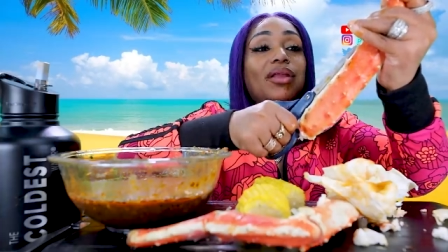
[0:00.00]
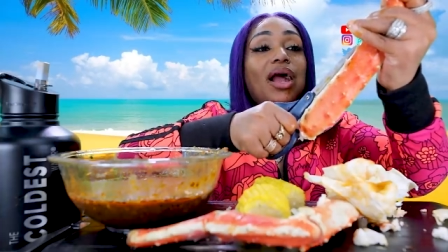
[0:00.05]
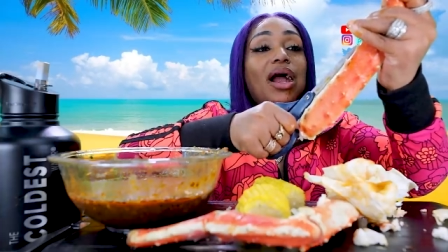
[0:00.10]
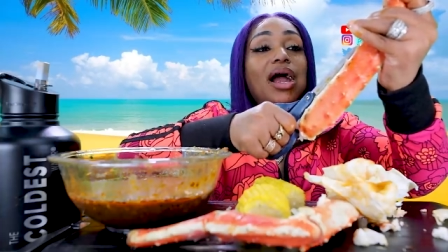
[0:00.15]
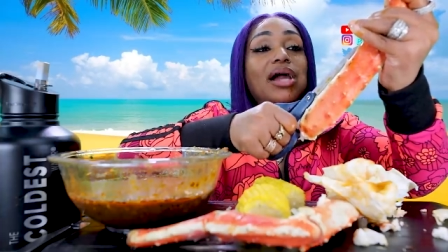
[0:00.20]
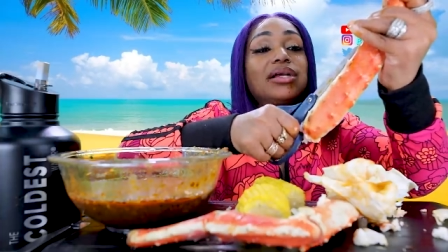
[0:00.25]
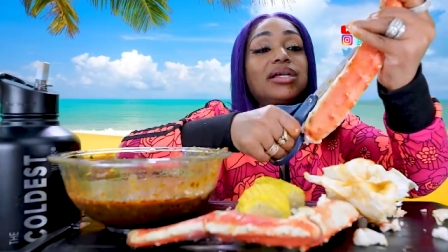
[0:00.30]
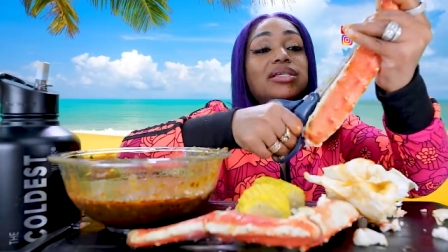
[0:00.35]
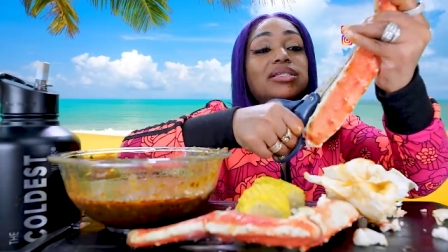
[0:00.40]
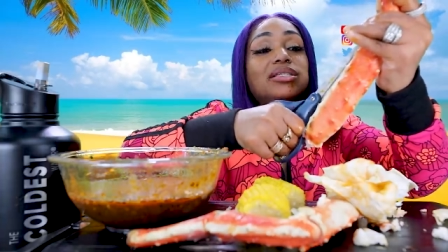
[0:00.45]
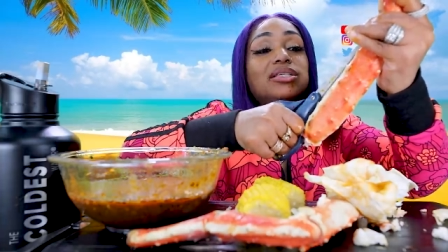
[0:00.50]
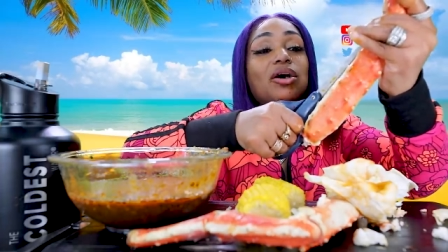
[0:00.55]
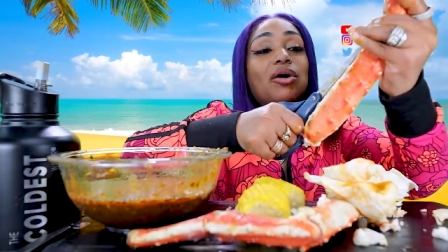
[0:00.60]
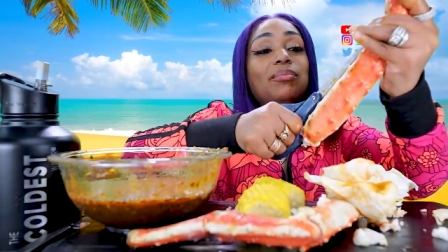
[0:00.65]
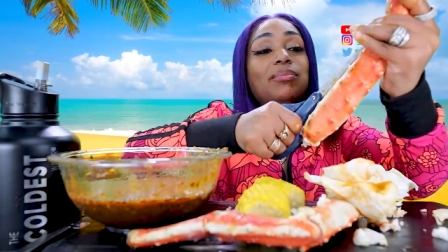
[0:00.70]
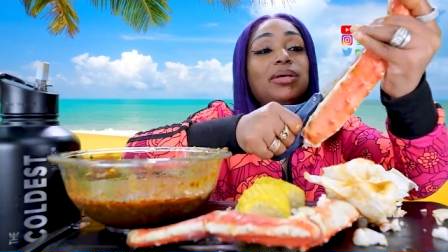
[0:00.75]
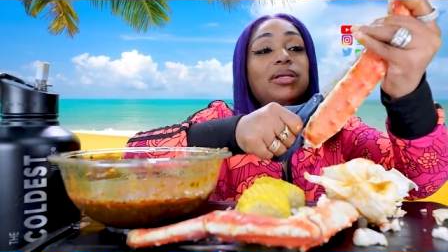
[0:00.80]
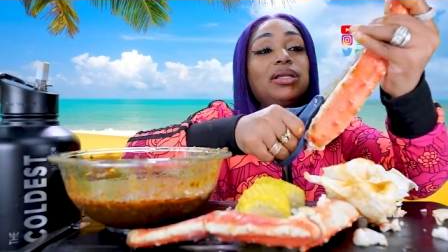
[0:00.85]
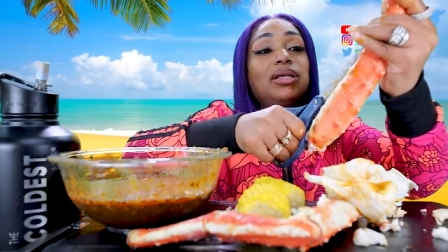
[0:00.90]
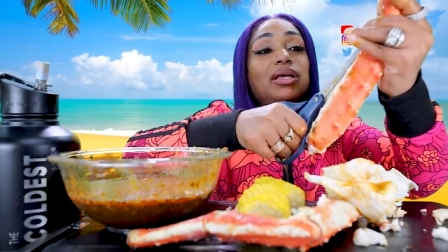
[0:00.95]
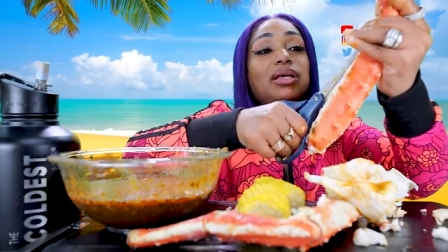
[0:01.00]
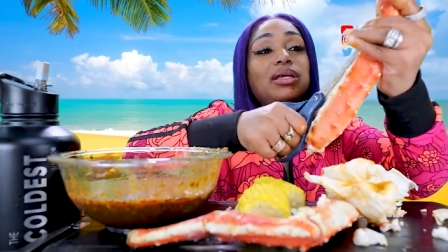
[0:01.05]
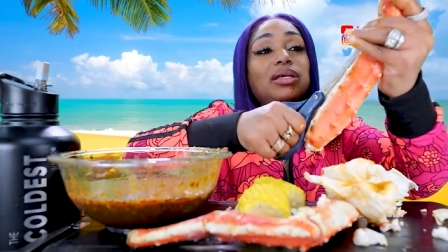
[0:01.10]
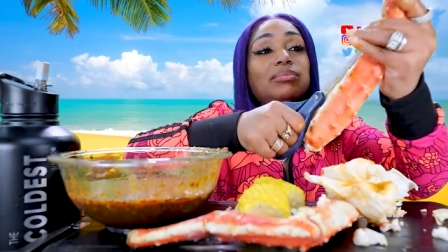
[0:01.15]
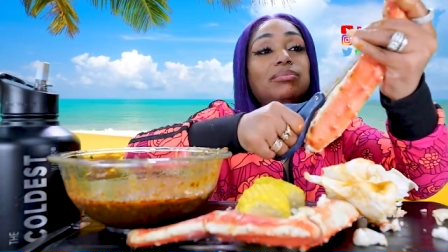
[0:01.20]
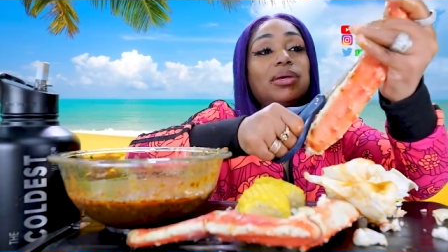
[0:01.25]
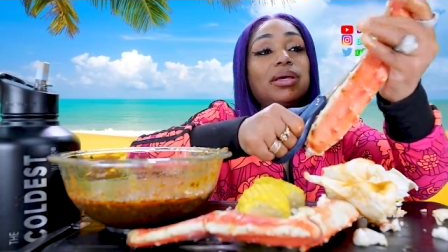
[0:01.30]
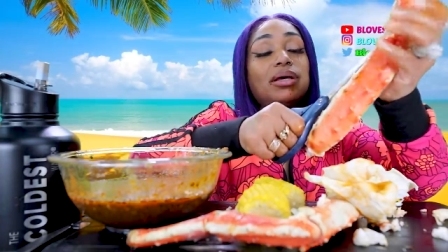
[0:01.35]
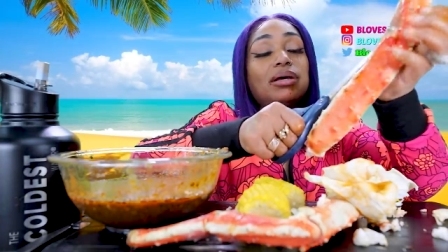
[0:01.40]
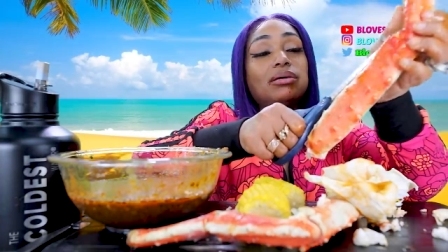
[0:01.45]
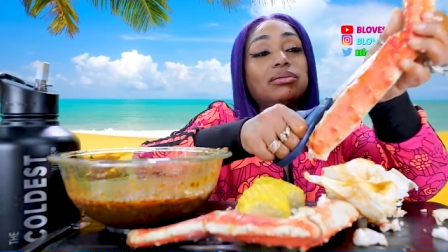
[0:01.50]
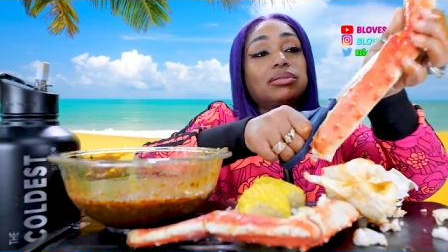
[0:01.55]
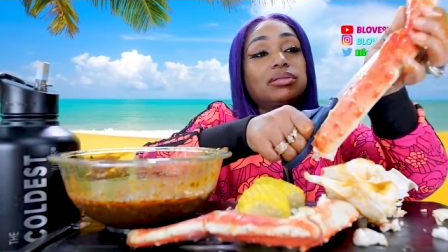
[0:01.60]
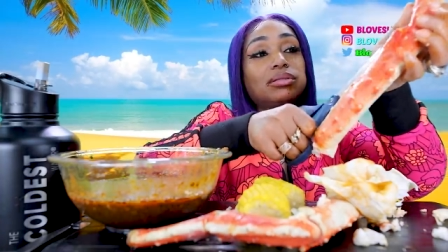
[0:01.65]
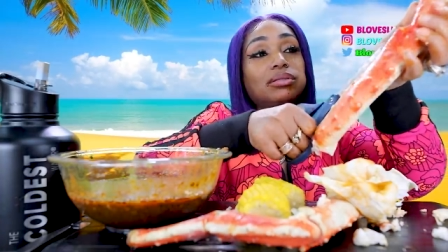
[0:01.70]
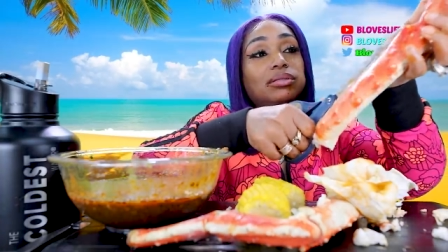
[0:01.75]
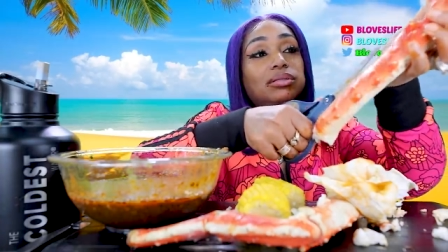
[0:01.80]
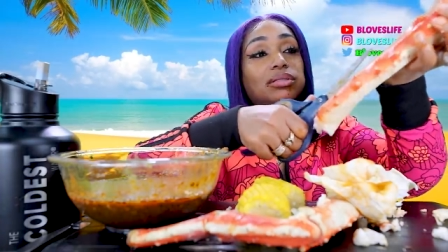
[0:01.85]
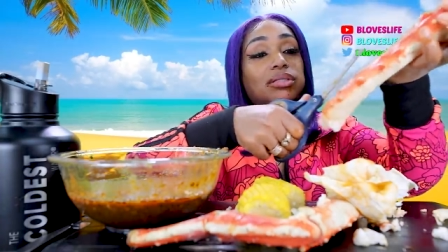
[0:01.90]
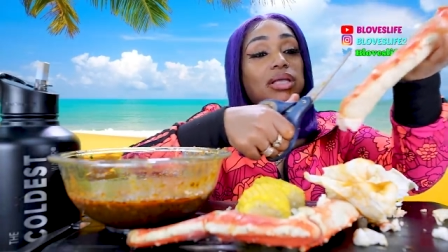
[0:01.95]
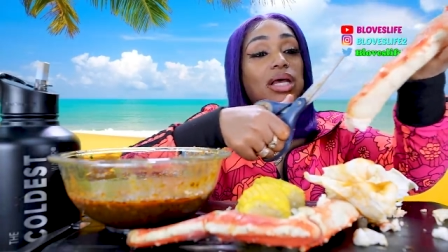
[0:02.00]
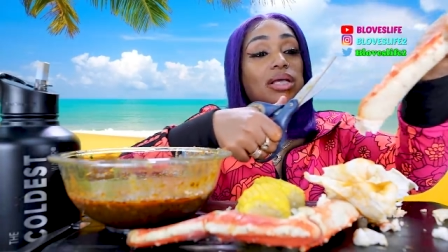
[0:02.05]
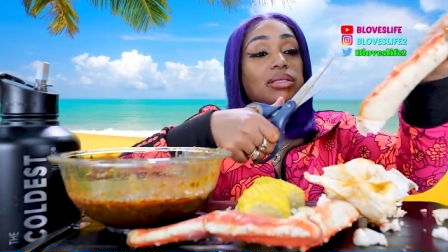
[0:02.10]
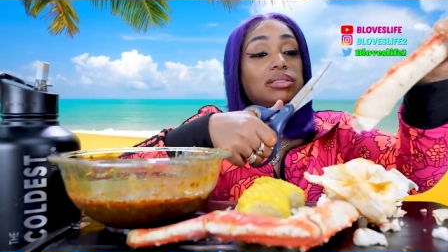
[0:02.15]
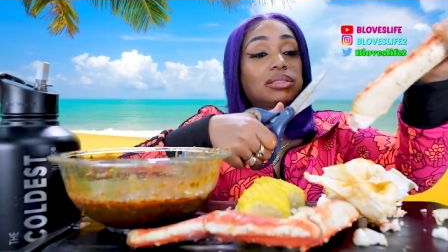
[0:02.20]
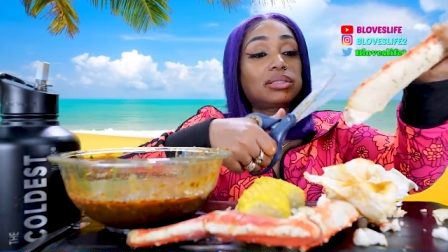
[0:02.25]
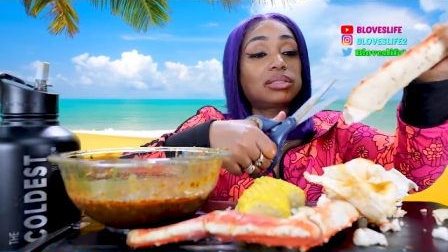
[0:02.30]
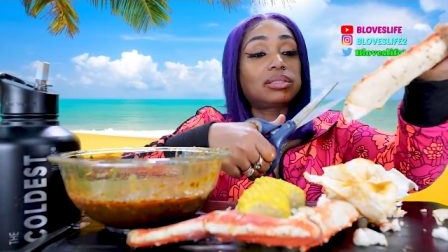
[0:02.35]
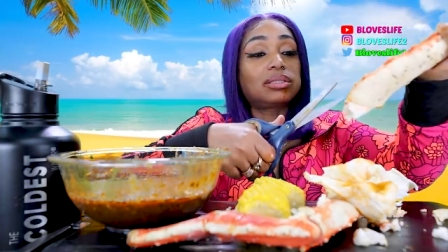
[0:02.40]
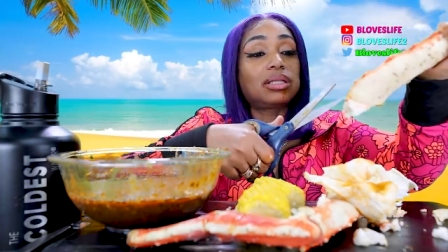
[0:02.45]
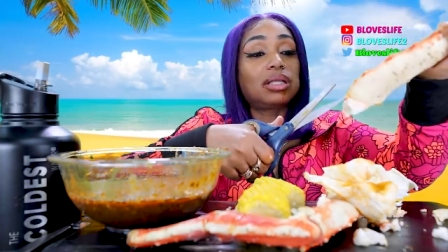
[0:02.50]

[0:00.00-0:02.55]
I get so many emails in Texas.